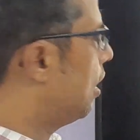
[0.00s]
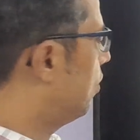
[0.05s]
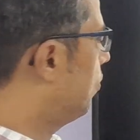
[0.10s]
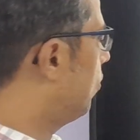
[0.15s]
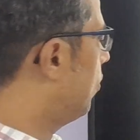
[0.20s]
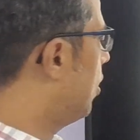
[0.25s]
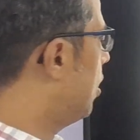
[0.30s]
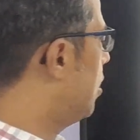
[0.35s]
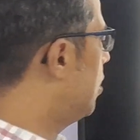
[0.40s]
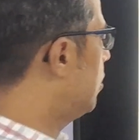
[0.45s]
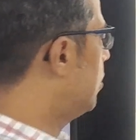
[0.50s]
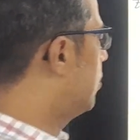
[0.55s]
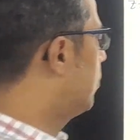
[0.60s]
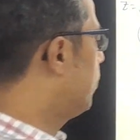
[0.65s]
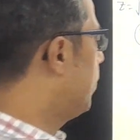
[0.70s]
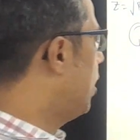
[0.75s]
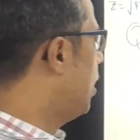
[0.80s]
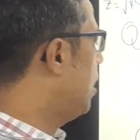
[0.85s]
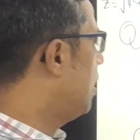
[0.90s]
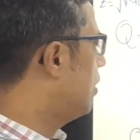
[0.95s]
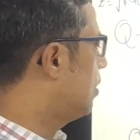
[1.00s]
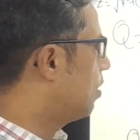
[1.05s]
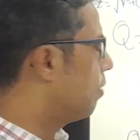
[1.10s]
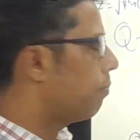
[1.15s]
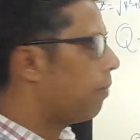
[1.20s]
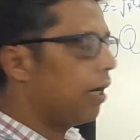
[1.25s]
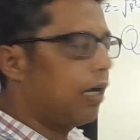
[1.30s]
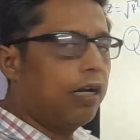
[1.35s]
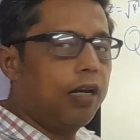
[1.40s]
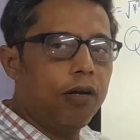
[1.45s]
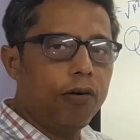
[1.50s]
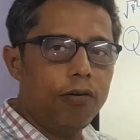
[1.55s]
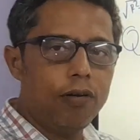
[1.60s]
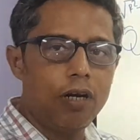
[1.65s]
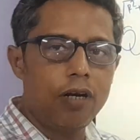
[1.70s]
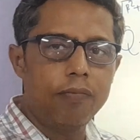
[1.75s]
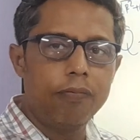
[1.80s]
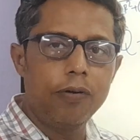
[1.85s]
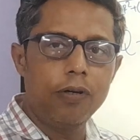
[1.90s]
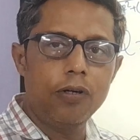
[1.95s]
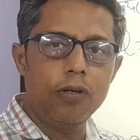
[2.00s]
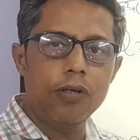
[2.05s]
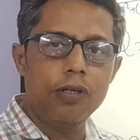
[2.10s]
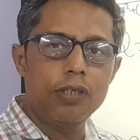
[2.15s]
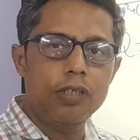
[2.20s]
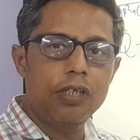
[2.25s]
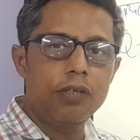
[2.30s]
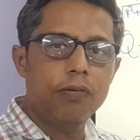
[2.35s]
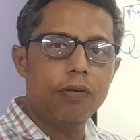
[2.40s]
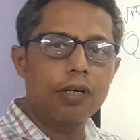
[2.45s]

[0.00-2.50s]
resonance means a particular frequency